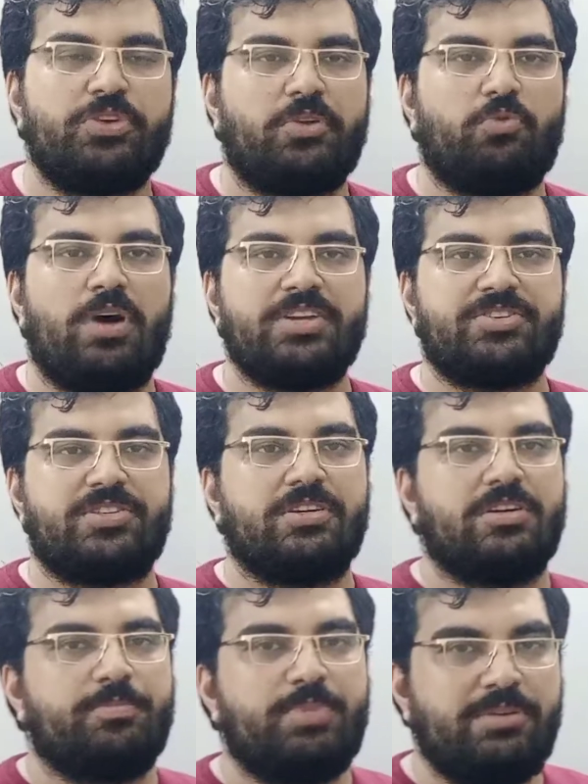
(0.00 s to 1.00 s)
You can watch
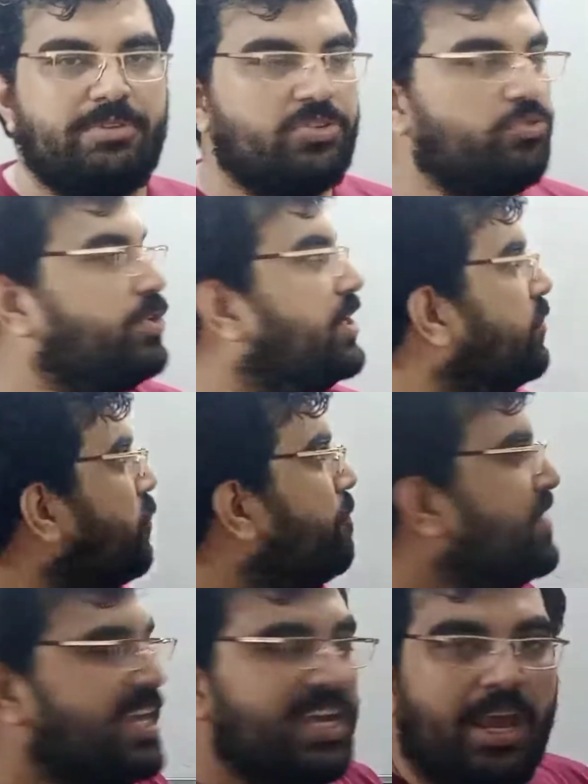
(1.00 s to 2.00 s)
the previous
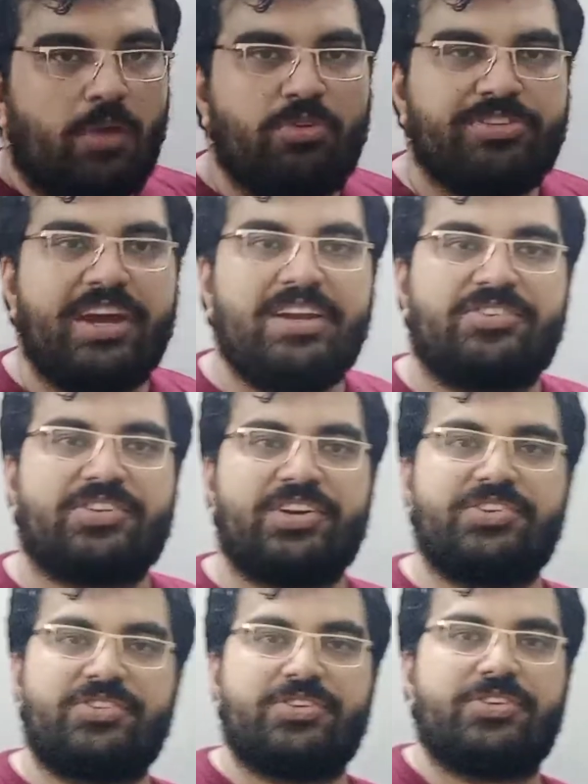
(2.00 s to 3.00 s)
video in which I
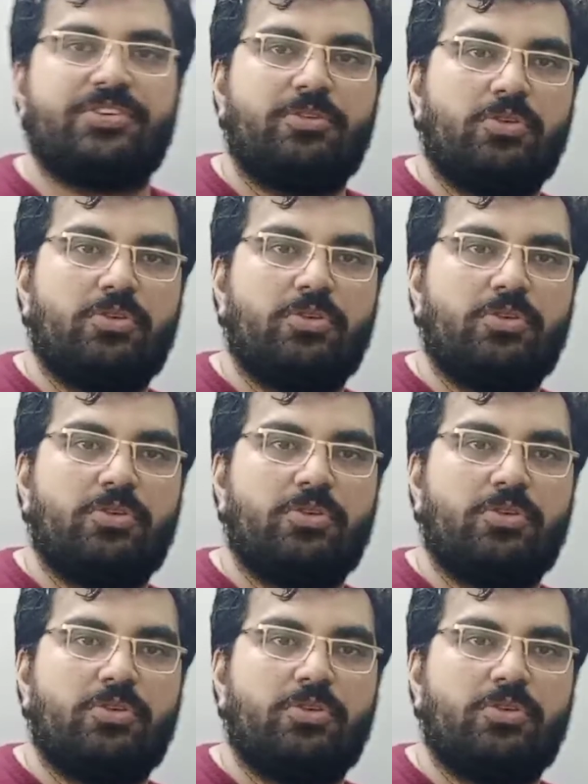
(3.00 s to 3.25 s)
discussed